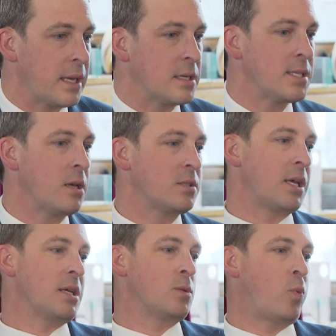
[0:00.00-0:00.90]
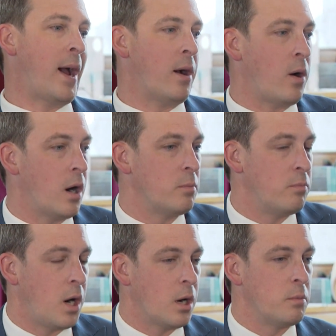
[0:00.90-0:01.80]
Xcel says, wow,
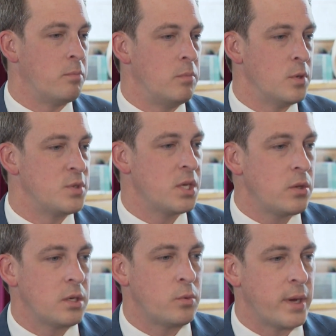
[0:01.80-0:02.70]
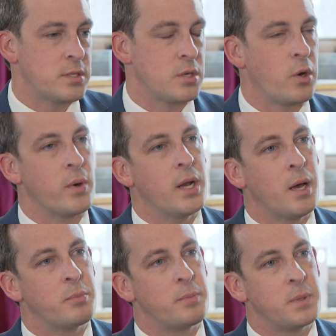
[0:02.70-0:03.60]
our utility rates are going
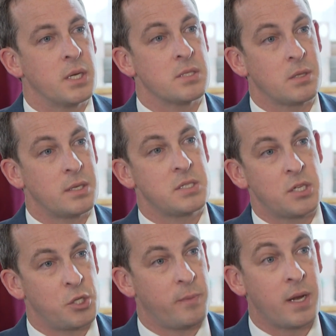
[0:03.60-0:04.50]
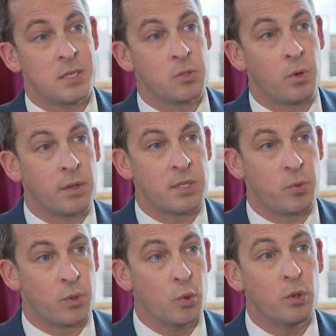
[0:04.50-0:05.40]
up because the legislature made us do all
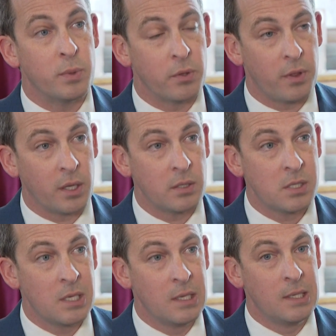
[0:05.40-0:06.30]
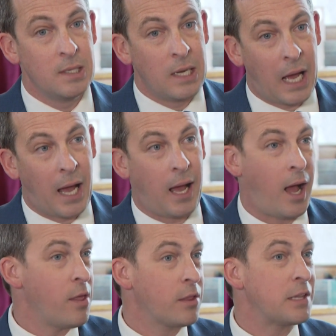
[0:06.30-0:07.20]
these renewable things,
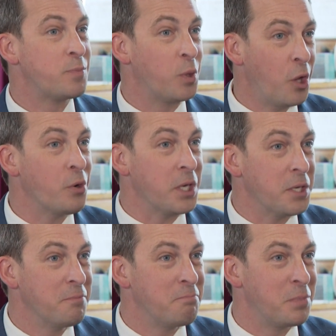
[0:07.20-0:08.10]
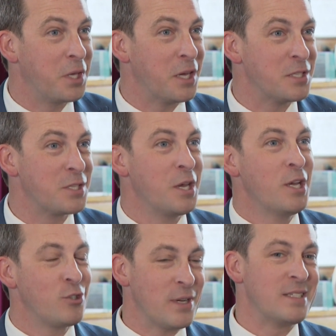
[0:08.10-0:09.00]
I think that's baloney, because
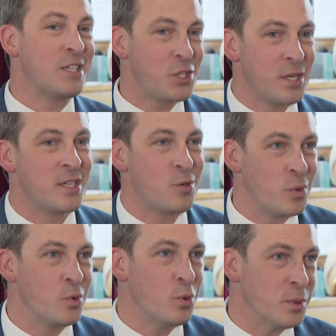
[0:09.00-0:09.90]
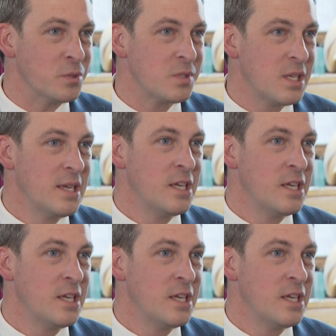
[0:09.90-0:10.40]
transitioning to renewables